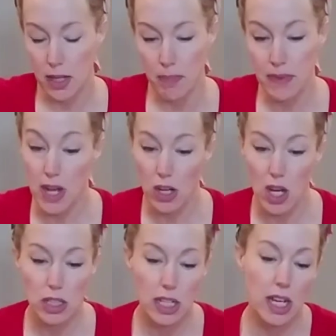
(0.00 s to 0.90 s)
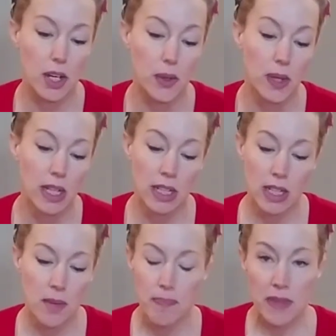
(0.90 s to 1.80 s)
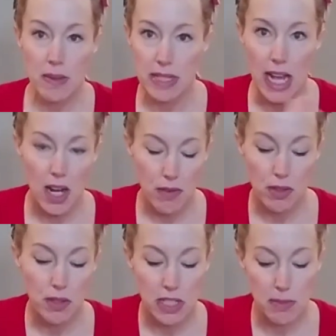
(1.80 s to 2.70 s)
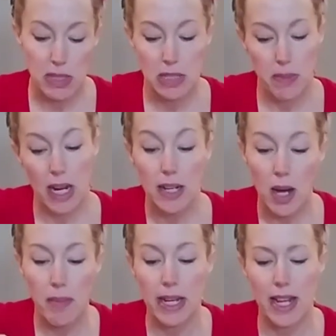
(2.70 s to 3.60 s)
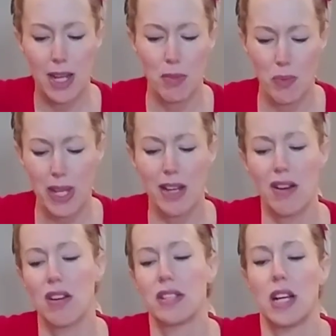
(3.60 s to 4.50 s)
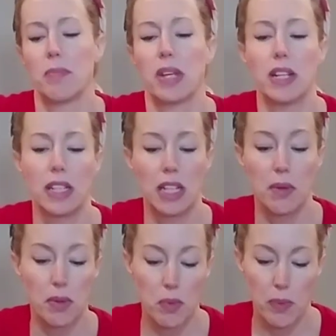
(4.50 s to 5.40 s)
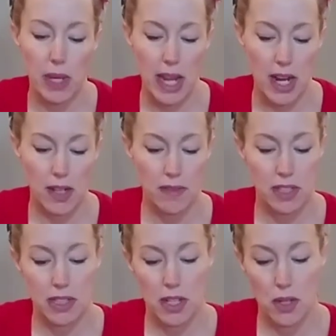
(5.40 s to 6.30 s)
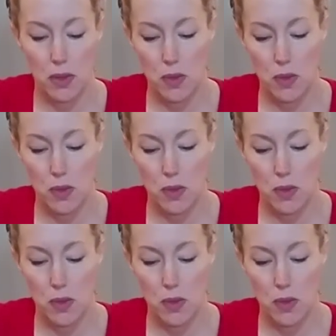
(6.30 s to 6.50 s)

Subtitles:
not long ago. It was after Christmas, but I made a ham and we had a hard time cutting it with what we have. So,